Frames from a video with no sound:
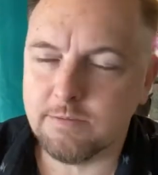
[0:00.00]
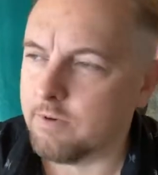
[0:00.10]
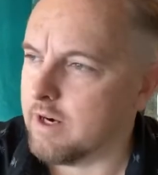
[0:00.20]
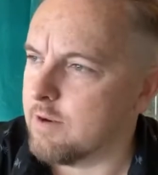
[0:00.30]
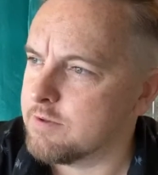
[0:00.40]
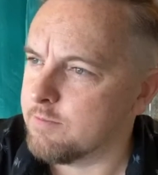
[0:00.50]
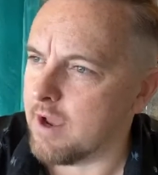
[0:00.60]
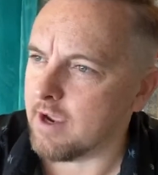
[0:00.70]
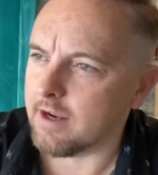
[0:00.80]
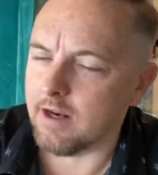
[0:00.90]
My name's
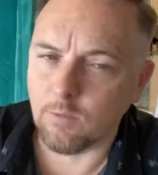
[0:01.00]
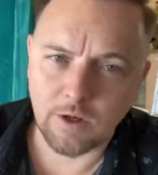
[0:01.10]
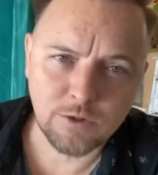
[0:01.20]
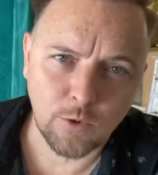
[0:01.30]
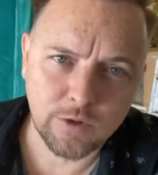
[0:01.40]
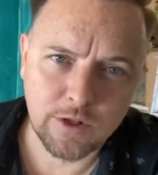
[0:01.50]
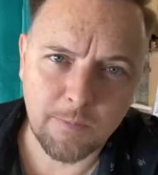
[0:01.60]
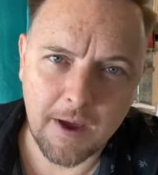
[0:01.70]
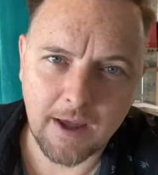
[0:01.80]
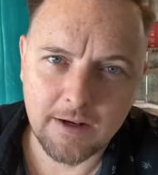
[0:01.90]
Mark, and I want to talk to you
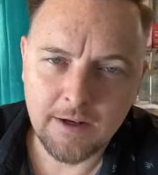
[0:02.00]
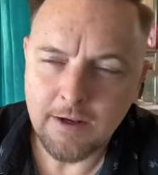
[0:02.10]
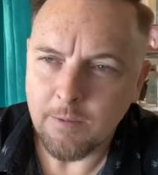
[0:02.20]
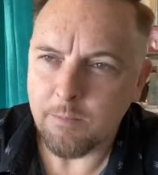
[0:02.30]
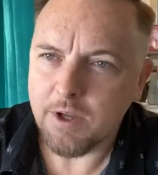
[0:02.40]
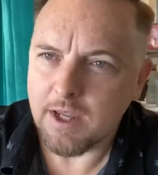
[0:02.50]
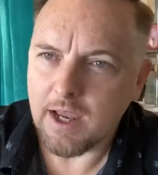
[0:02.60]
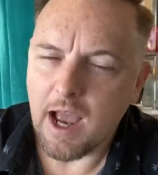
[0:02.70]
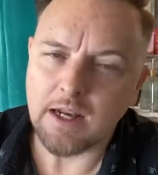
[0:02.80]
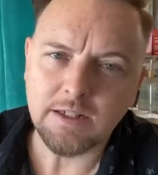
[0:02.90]
about being
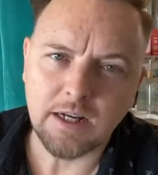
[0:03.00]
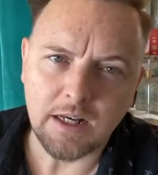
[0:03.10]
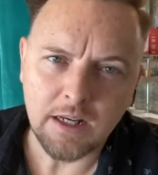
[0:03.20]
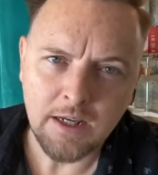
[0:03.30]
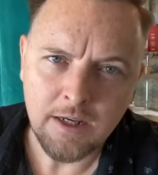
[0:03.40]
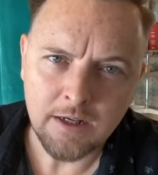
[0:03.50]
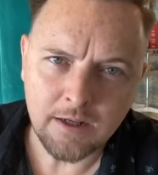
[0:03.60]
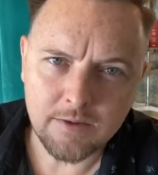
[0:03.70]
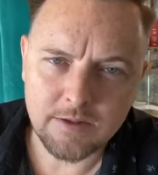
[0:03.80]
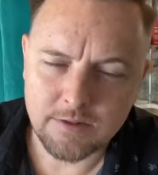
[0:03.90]

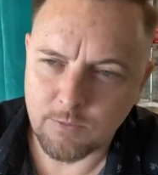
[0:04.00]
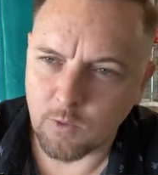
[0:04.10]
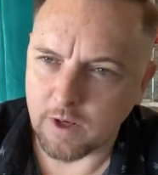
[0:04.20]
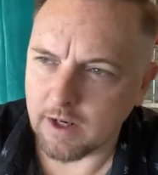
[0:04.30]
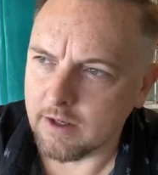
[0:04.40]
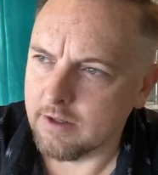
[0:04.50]
unclean this morning.